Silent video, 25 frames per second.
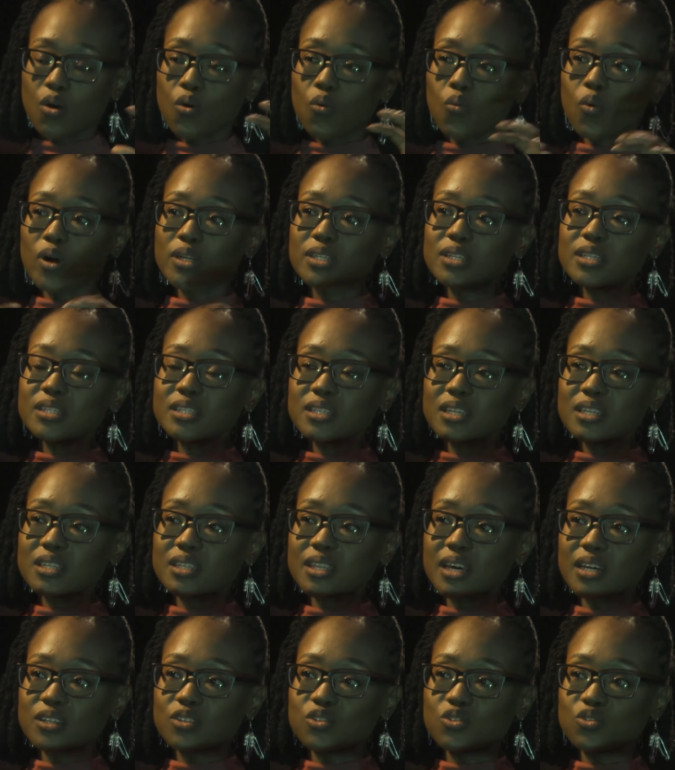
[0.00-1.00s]
what is it
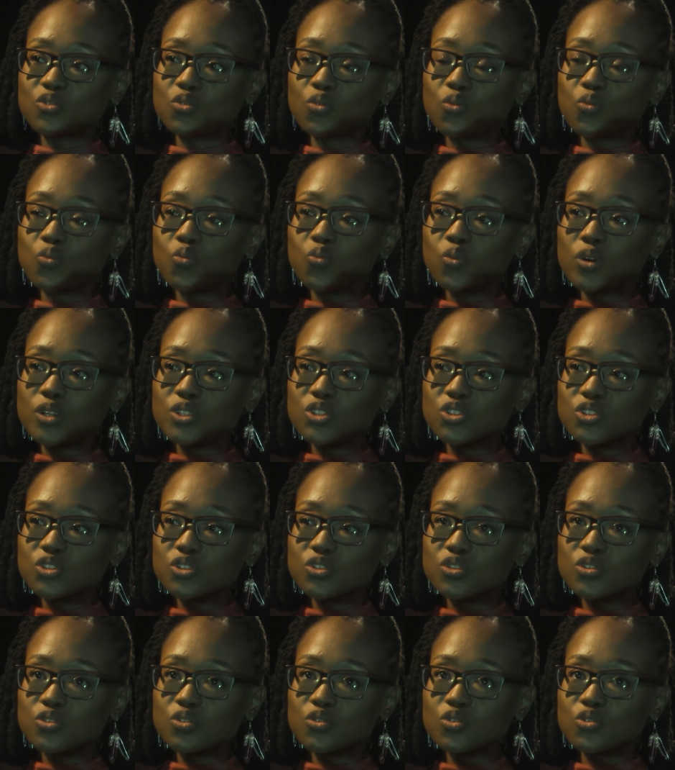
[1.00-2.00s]
that you
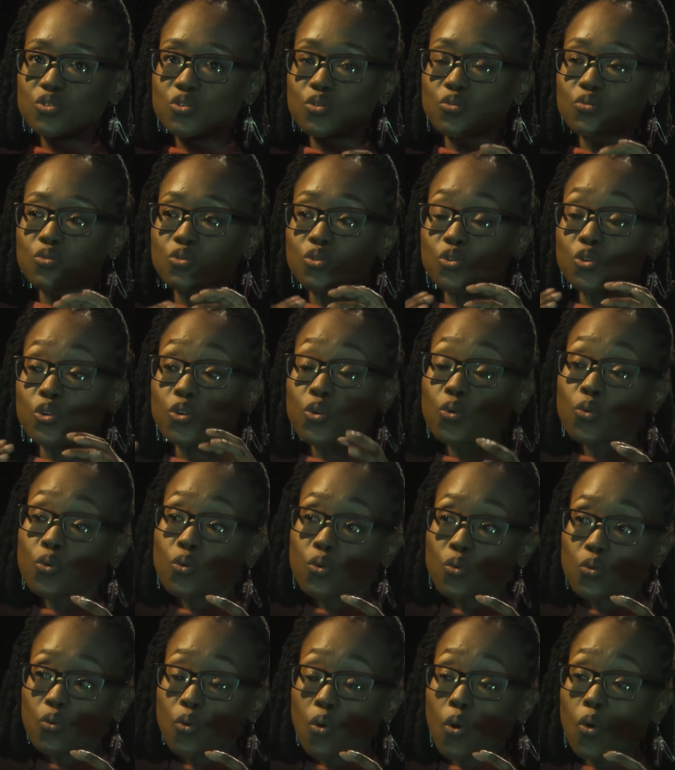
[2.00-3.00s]
wish you
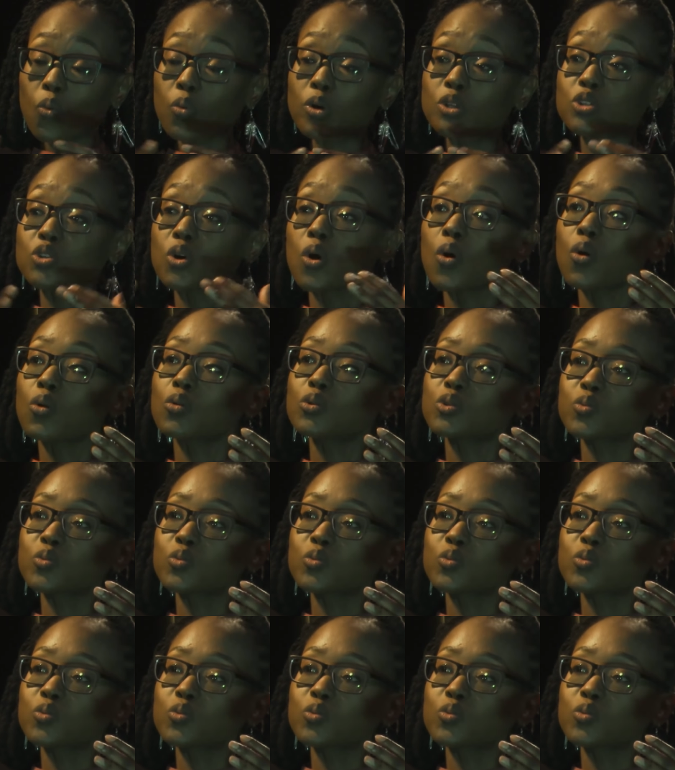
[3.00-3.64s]
knew or were told